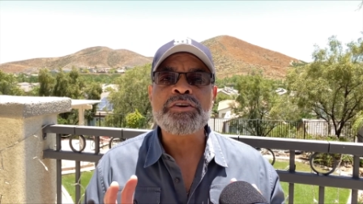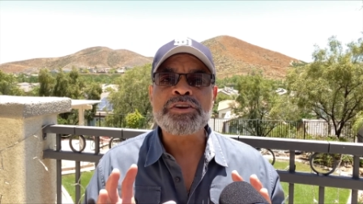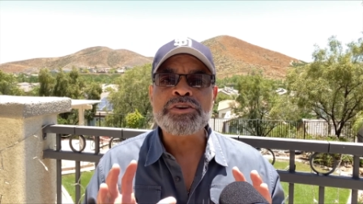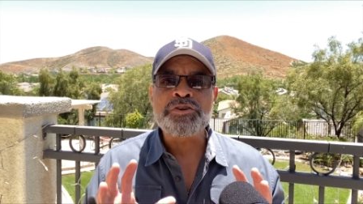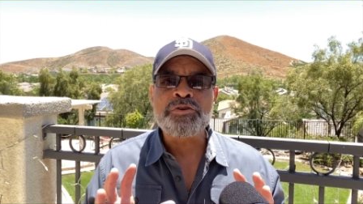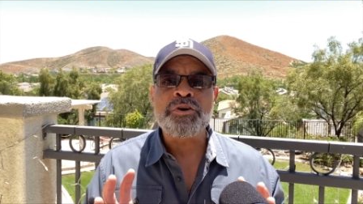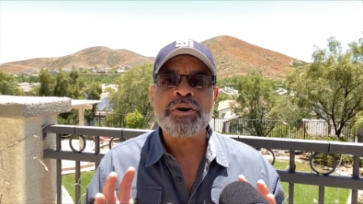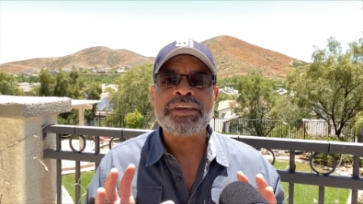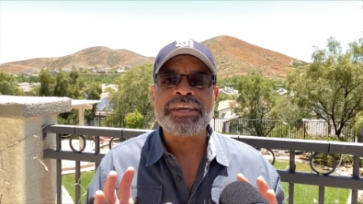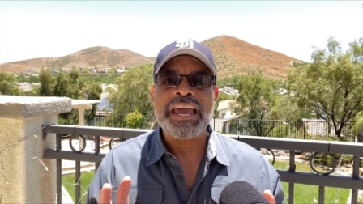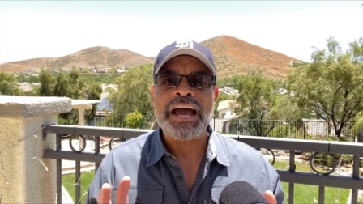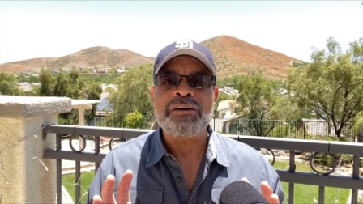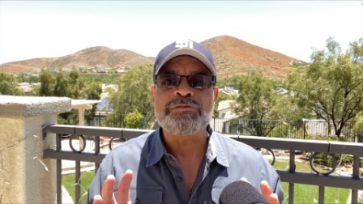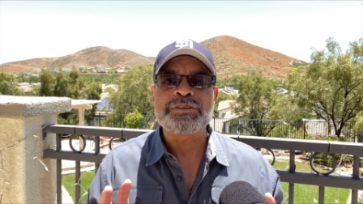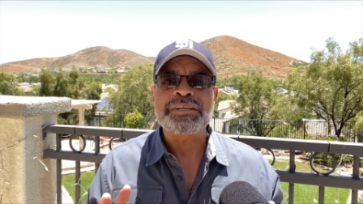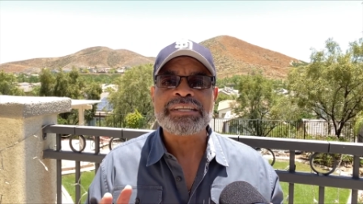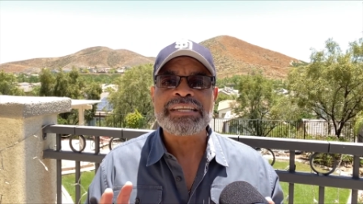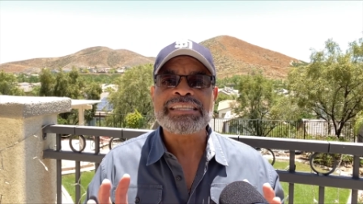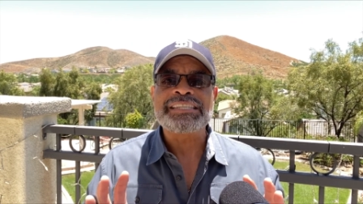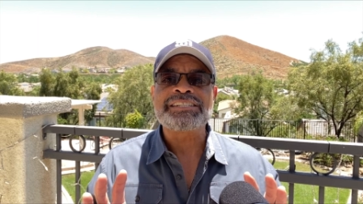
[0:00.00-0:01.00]
your
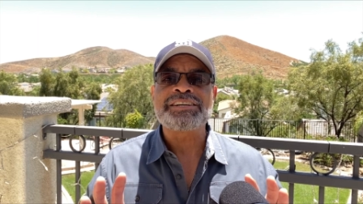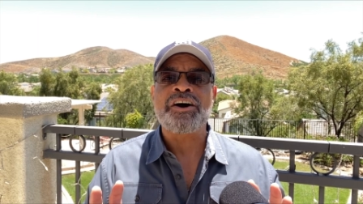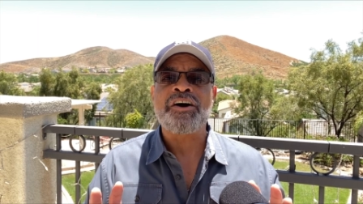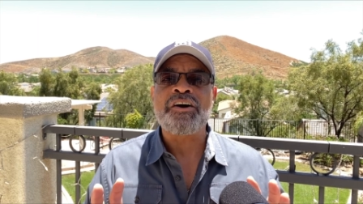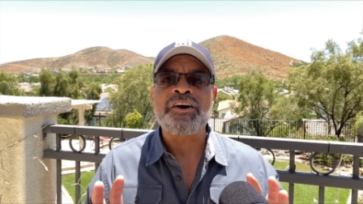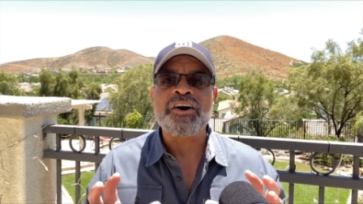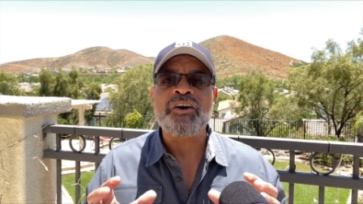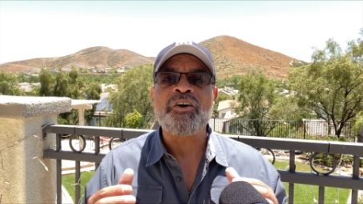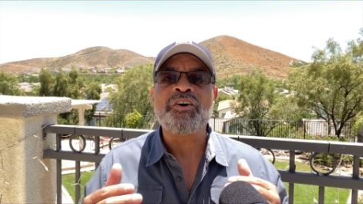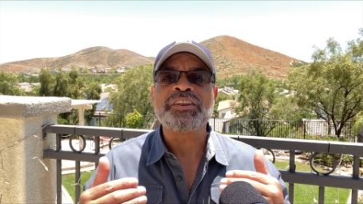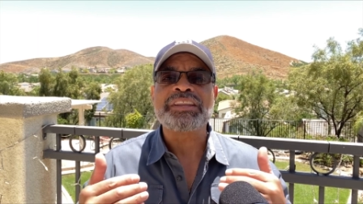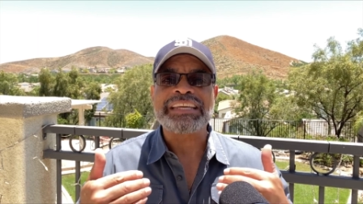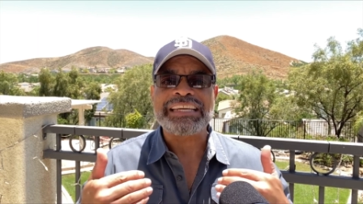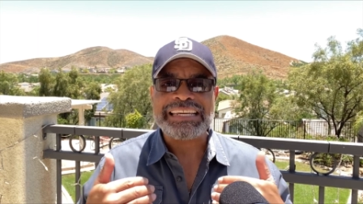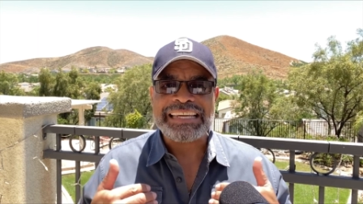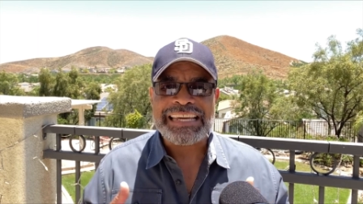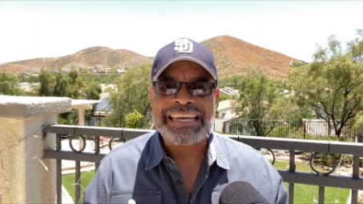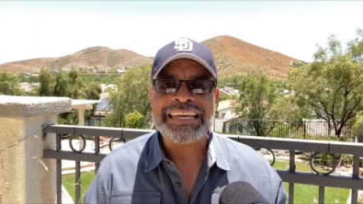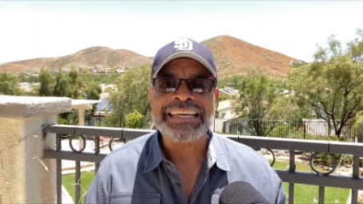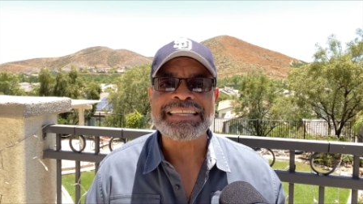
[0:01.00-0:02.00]
countenance are on the
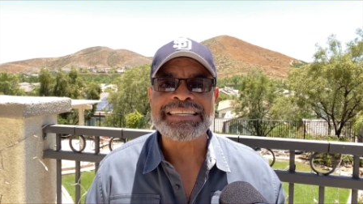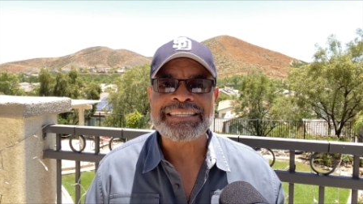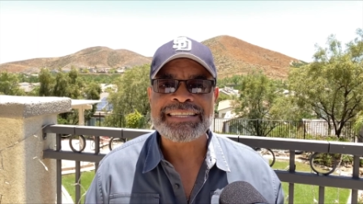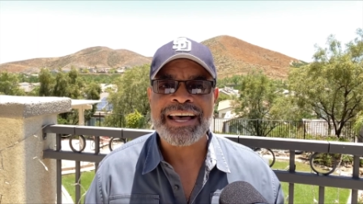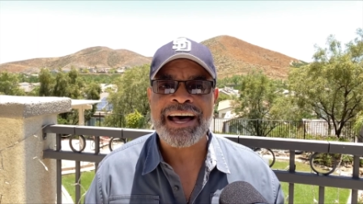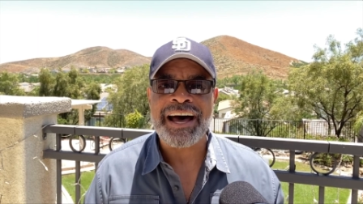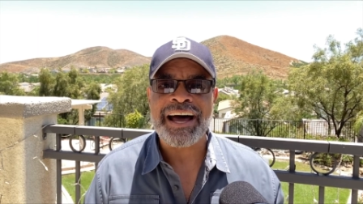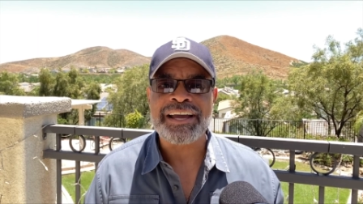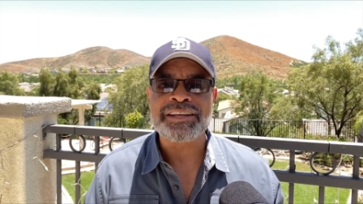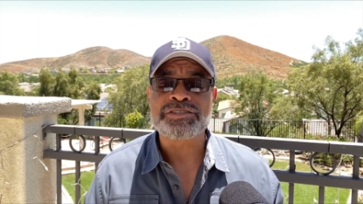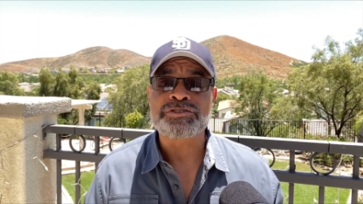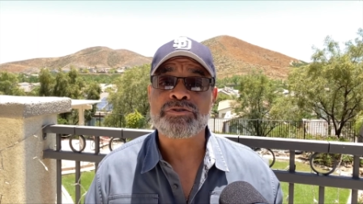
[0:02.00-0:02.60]
inside.